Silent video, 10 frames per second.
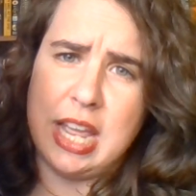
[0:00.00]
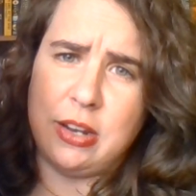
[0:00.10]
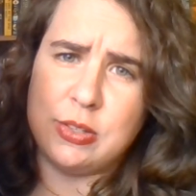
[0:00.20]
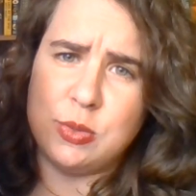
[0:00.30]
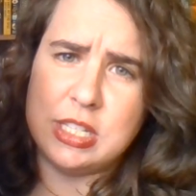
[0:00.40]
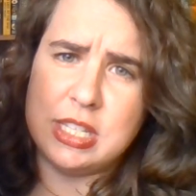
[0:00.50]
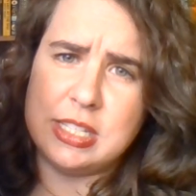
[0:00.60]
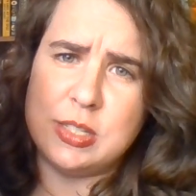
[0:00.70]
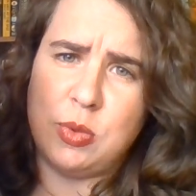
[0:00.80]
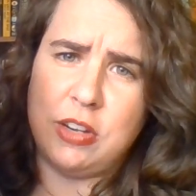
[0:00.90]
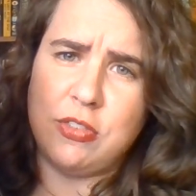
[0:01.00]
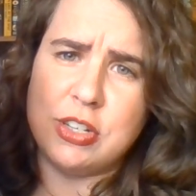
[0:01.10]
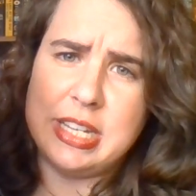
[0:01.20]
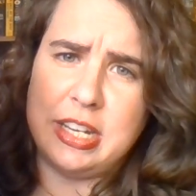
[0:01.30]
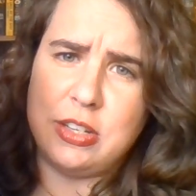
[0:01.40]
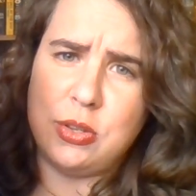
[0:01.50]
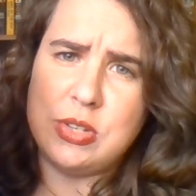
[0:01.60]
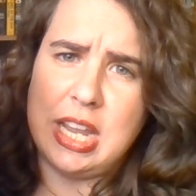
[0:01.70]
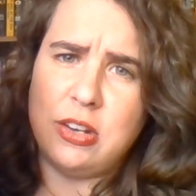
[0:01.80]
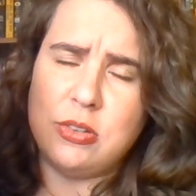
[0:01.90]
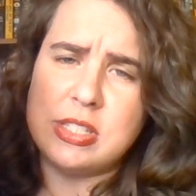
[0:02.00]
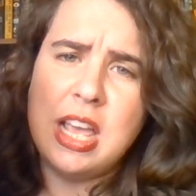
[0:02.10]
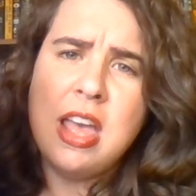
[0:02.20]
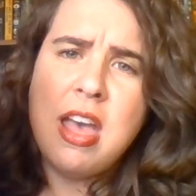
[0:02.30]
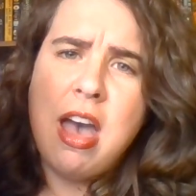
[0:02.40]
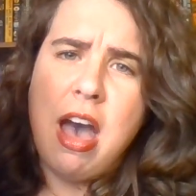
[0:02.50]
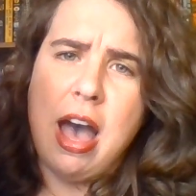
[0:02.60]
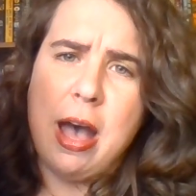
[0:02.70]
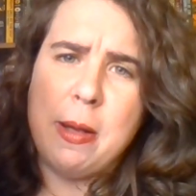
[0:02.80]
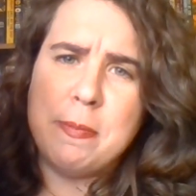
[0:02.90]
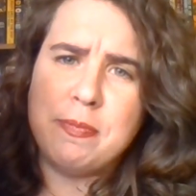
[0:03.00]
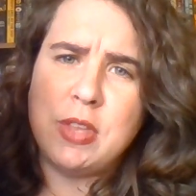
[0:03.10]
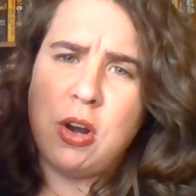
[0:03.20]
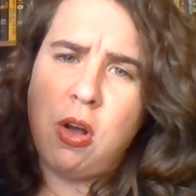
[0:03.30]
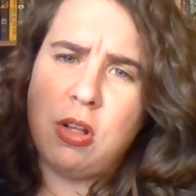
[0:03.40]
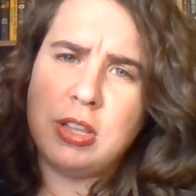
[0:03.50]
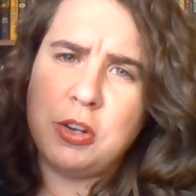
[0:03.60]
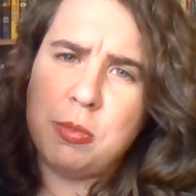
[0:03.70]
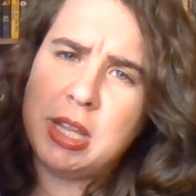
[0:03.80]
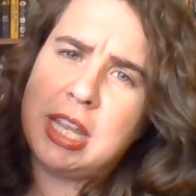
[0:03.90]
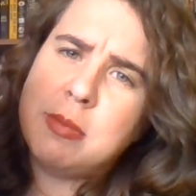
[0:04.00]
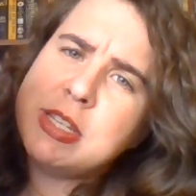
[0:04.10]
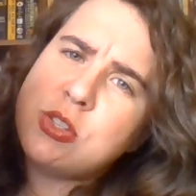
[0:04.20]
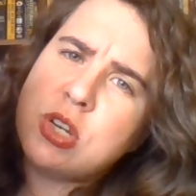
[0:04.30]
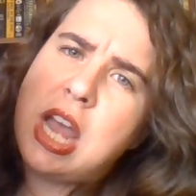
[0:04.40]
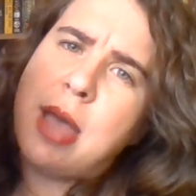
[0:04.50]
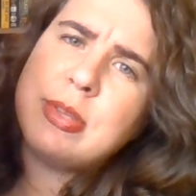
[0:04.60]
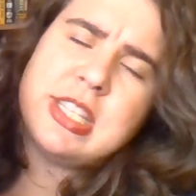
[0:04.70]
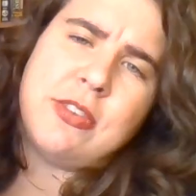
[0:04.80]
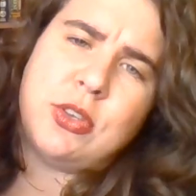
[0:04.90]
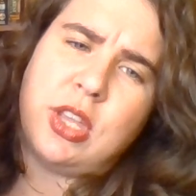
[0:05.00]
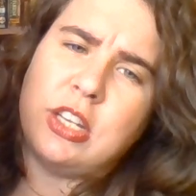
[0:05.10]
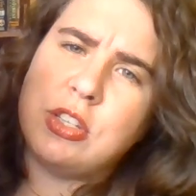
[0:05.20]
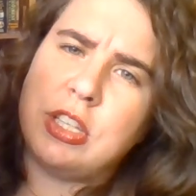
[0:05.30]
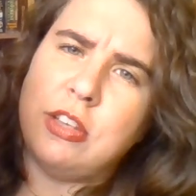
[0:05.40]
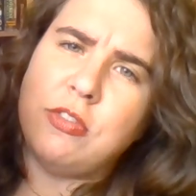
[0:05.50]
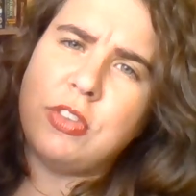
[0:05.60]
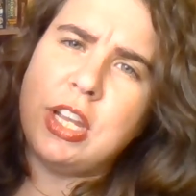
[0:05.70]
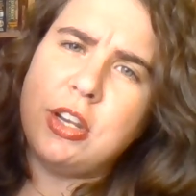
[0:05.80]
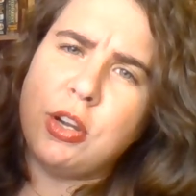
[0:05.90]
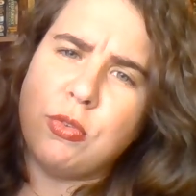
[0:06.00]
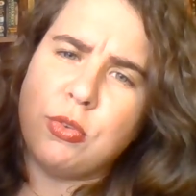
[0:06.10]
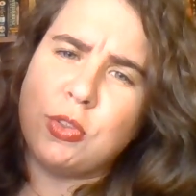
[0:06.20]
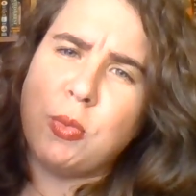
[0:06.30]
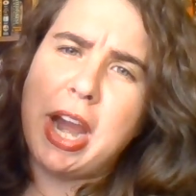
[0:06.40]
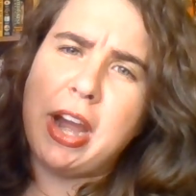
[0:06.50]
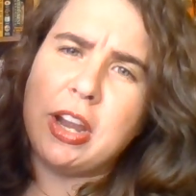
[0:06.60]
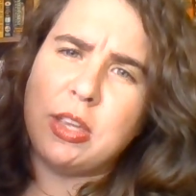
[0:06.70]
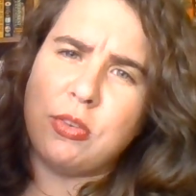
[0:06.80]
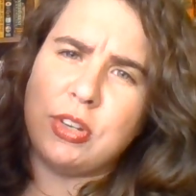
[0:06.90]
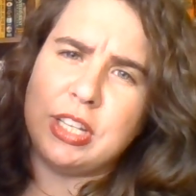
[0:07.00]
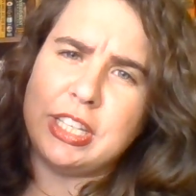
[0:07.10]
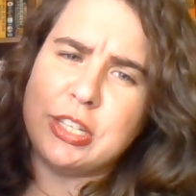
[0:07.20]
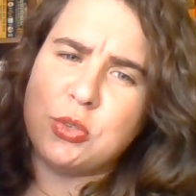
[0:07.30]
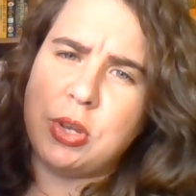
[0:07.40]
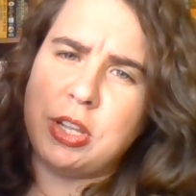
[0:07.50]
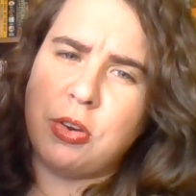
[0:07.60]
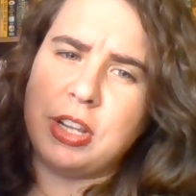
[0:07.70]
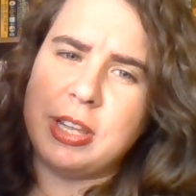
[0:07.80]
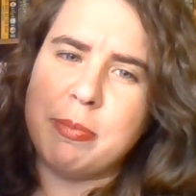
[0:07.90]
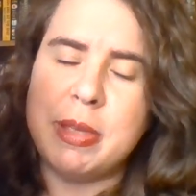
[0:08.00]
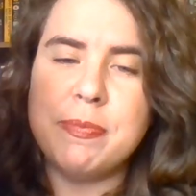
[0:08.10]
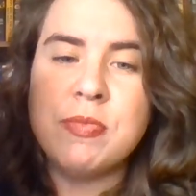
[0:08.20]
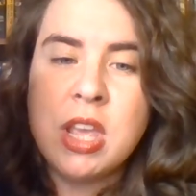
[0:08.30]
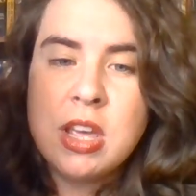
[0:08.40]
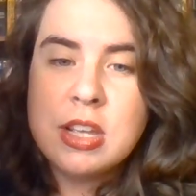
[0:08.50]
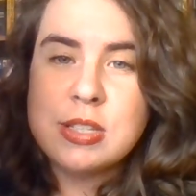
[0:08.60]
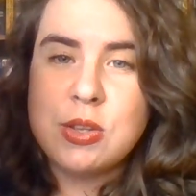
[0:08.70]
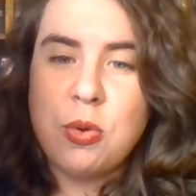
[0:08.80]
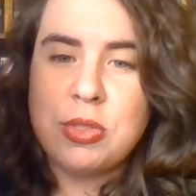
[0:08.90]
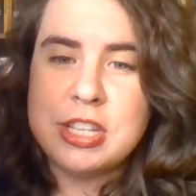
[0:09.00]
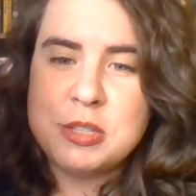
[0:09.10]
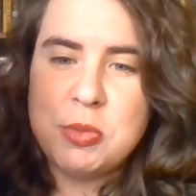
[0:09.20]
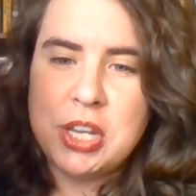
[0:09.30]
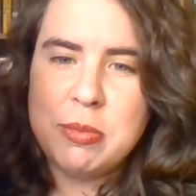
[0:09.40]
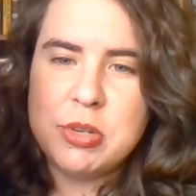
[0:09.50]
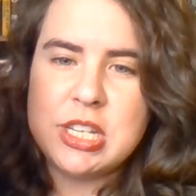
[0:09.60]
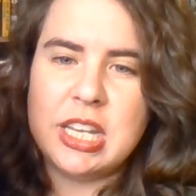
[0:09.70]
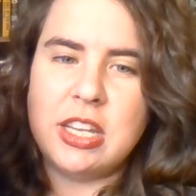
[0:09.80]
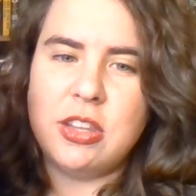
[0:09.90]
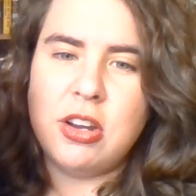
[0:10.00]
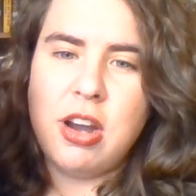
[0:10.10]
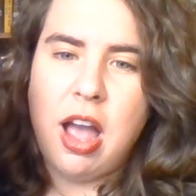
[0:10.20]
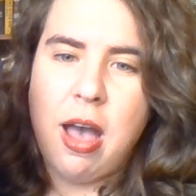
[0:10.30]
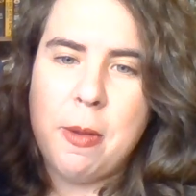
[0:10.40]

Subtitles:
titles, which this is one of her standalone titles. They're all a little bit like mystery. I would say if you like Gillian Flynn or Ruth Ware, you would really enjoy Laura Lippman. So this book in particular,